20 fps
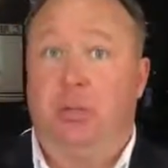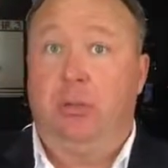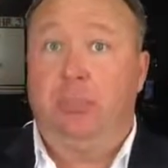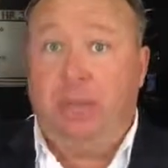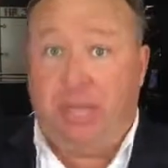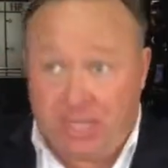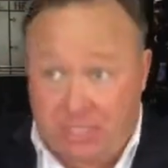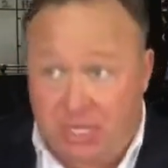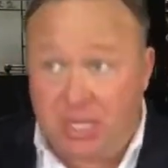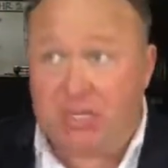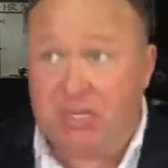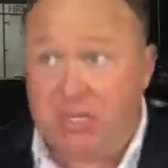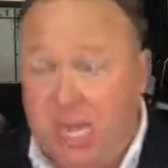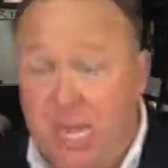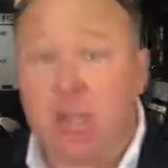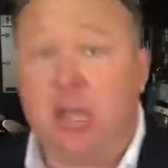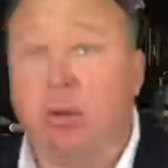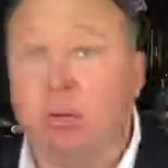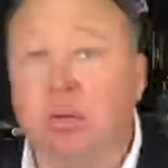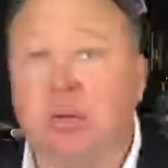Because
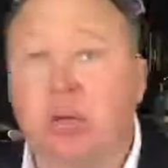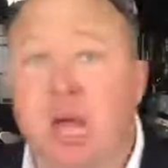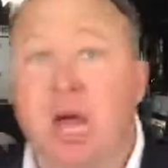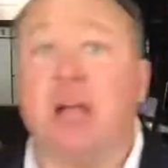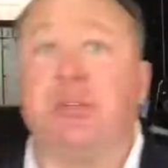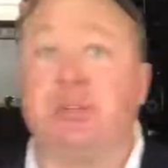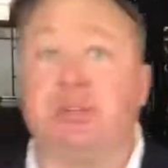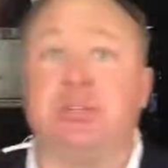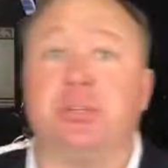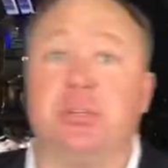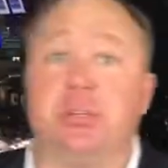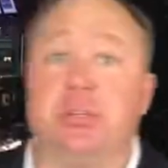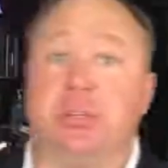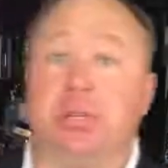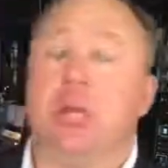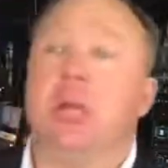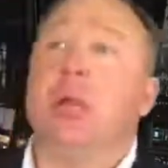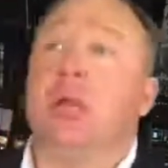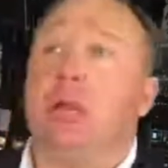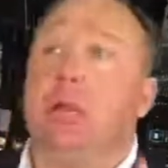contending with consciousness,
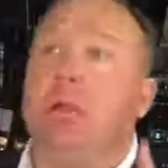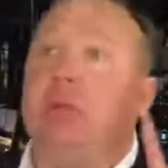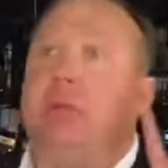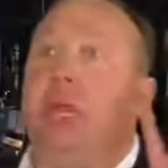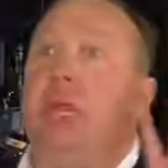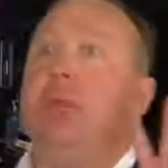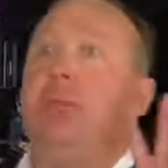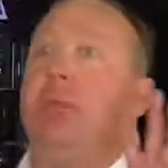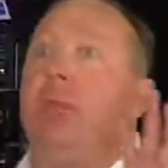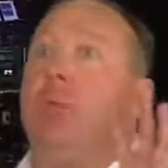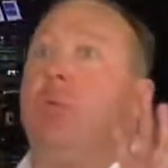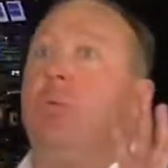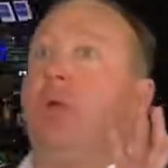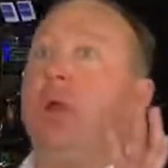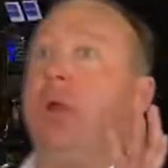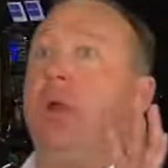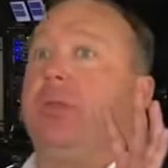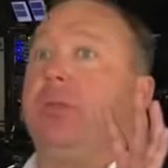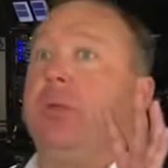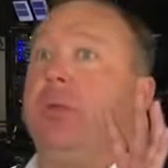contending
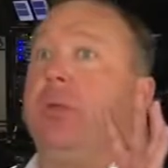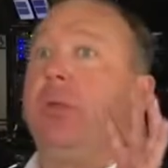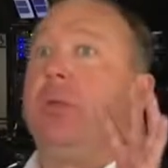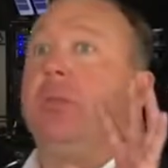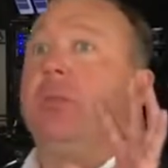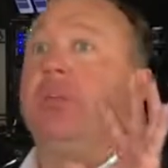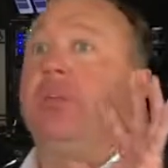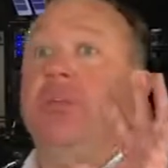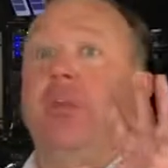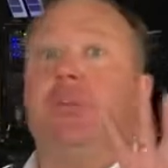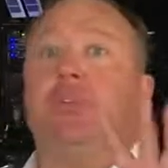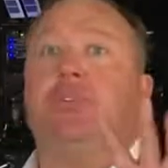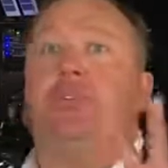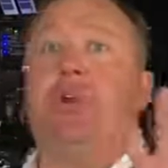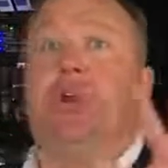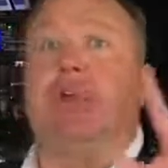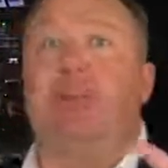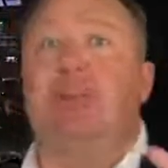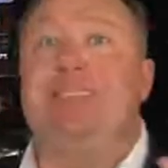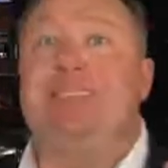with the
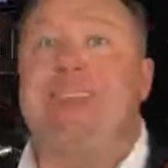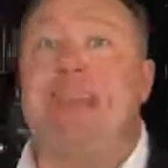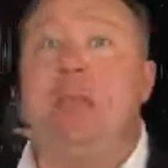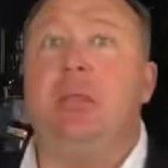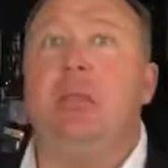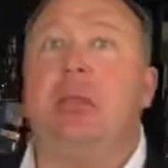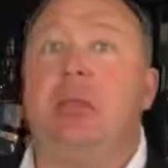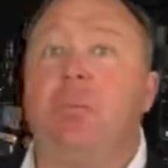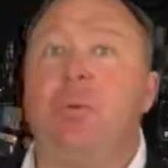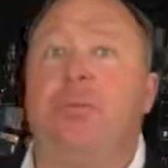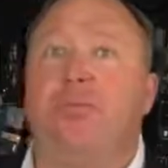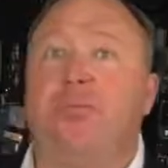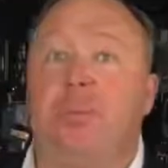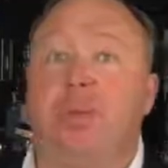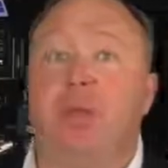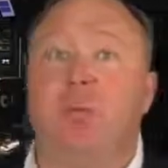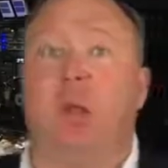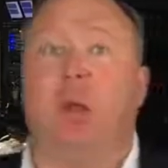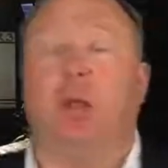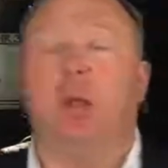future, contending with
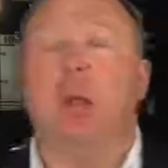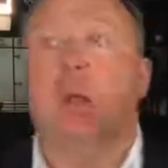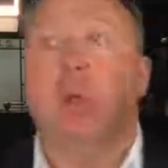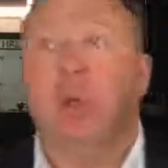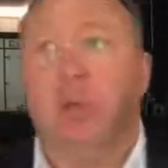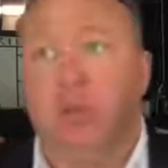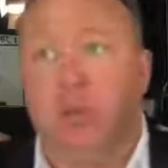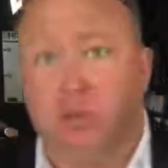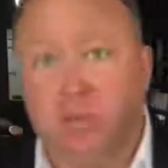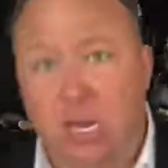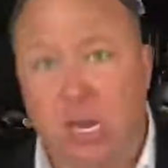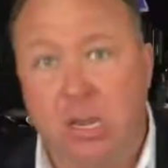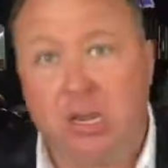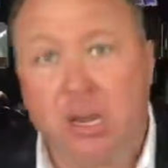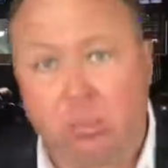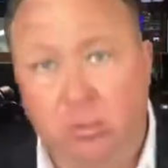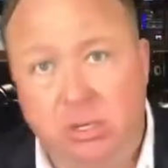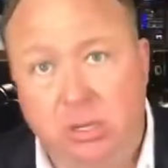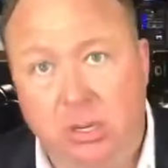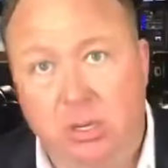free will,
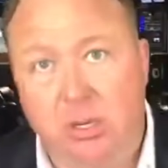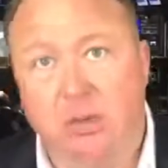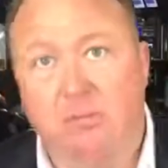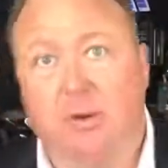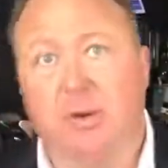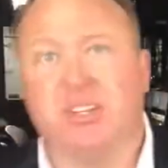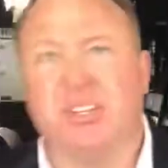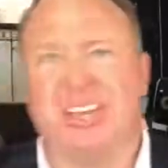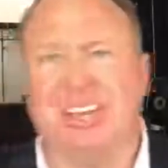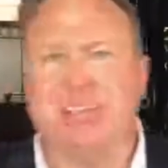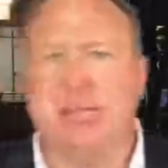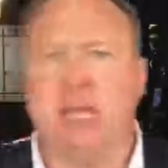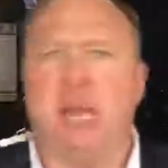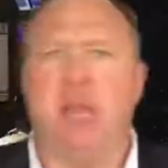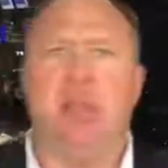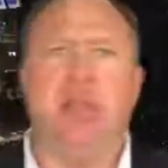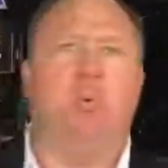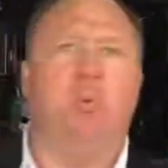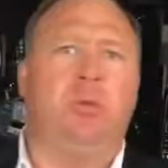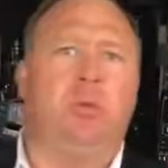contending with the universe,
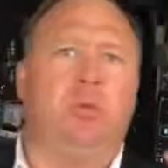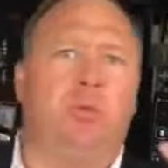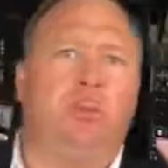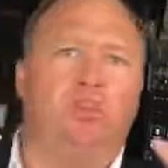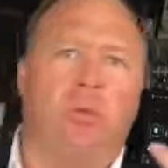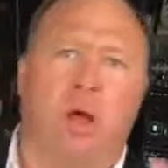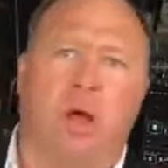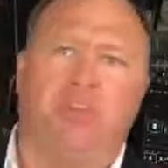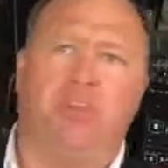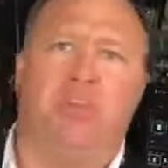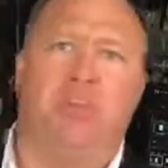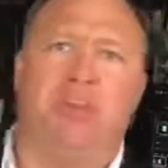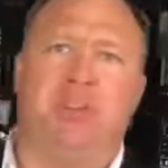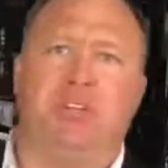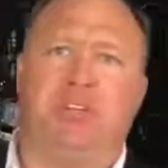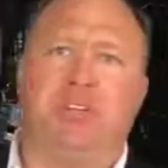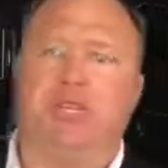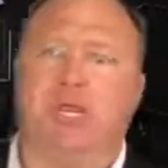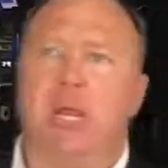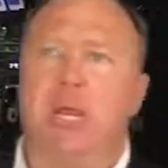contending with the 12
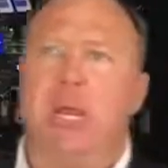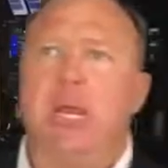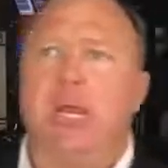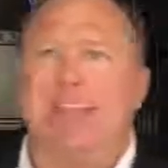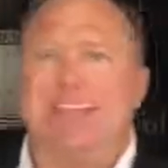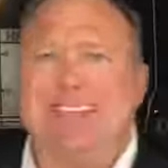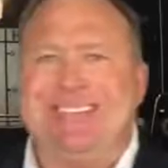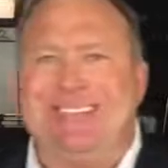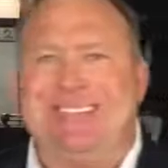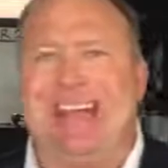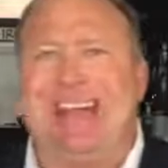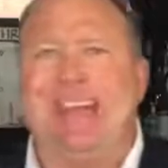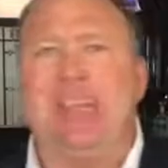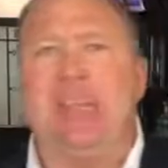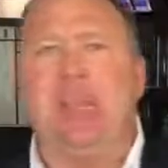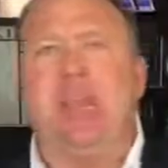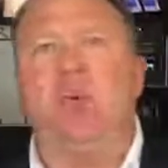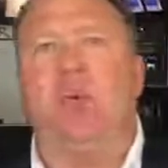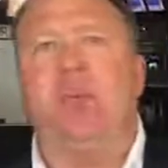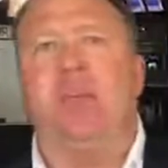dimensions,
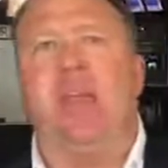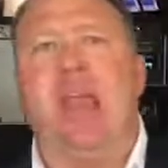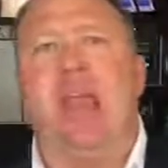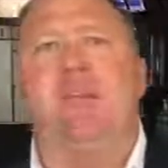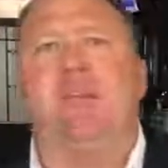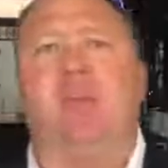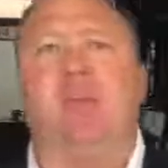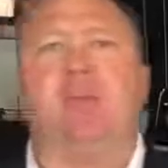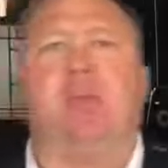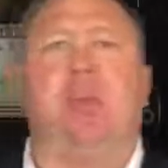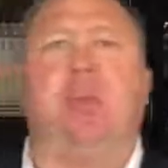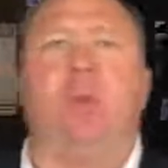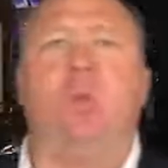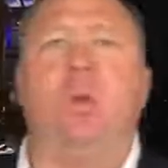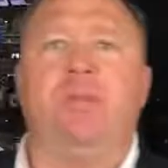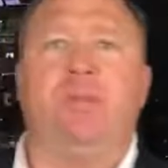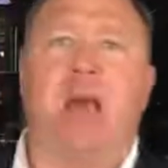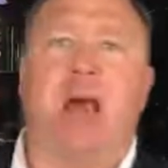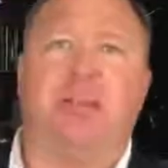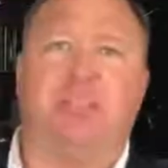contending with everything
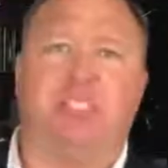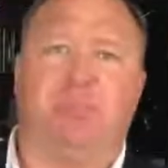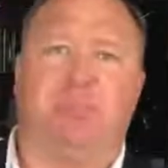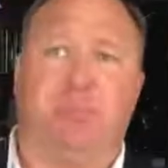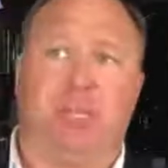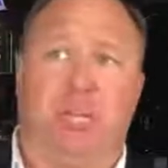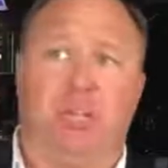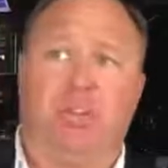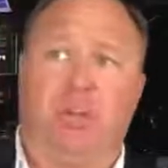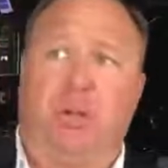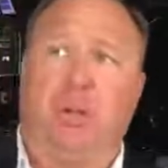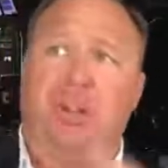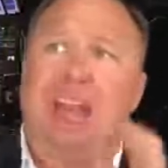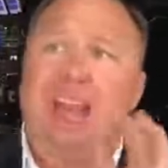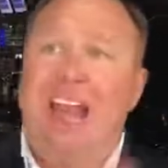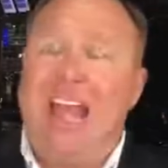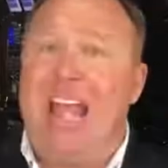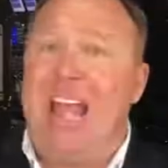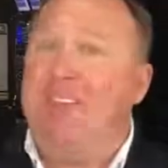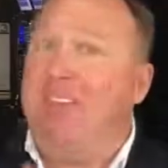we've got as a potential
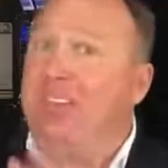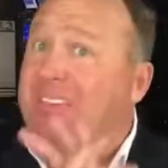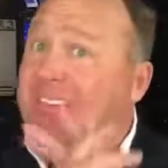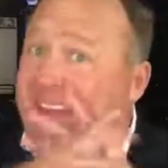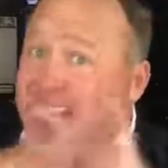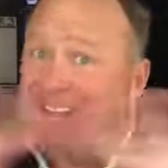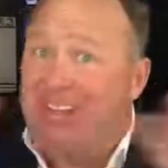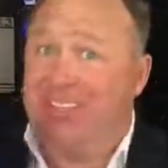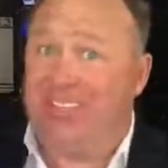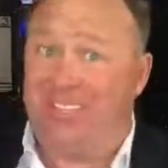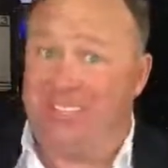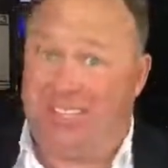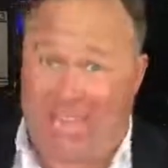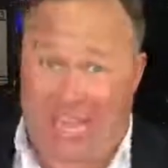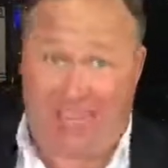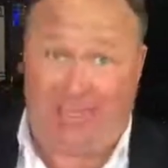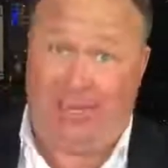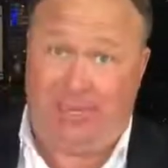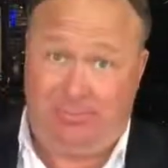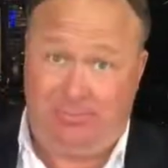and everything else that's
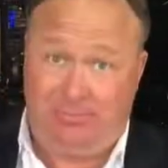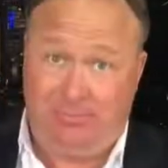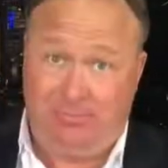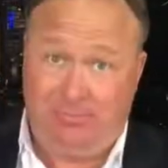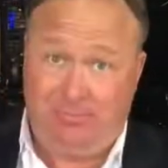out there.